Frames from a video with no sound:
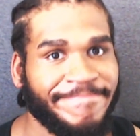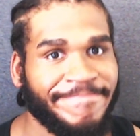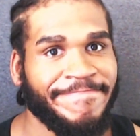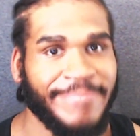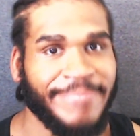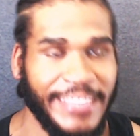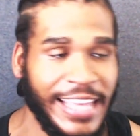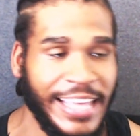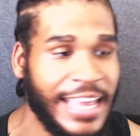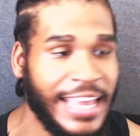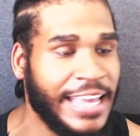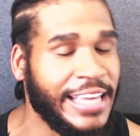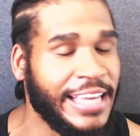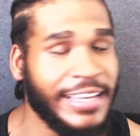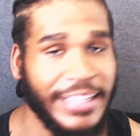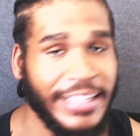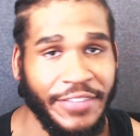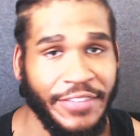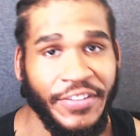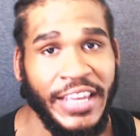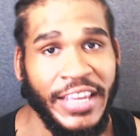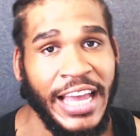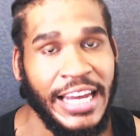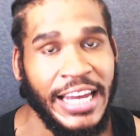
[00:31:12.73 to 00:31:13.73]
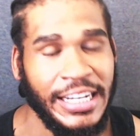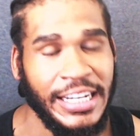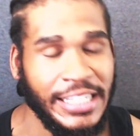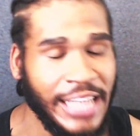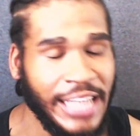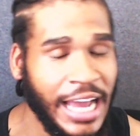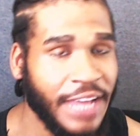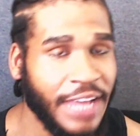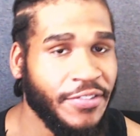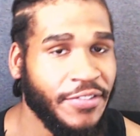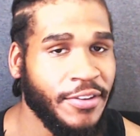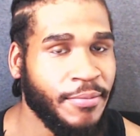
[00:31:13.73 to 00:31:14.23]
Yeah, if he had a
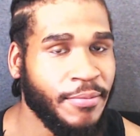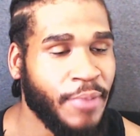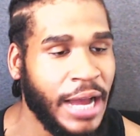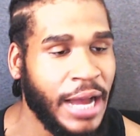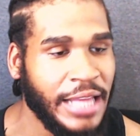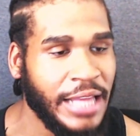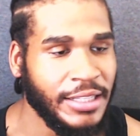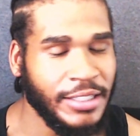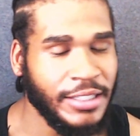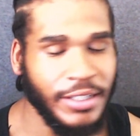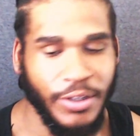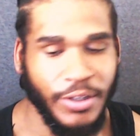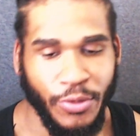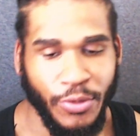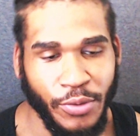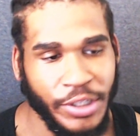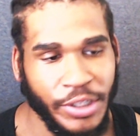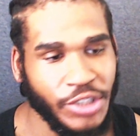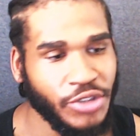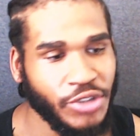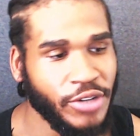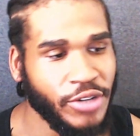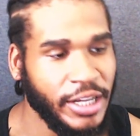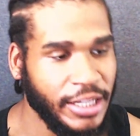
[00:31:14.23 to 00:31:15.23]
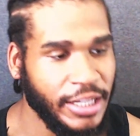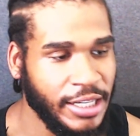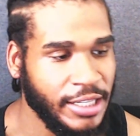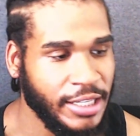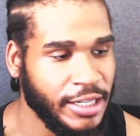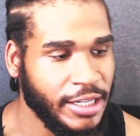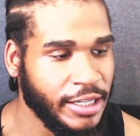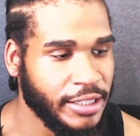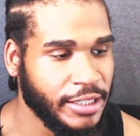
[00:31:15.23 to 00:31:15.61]
knife, he probably could have went straight in there.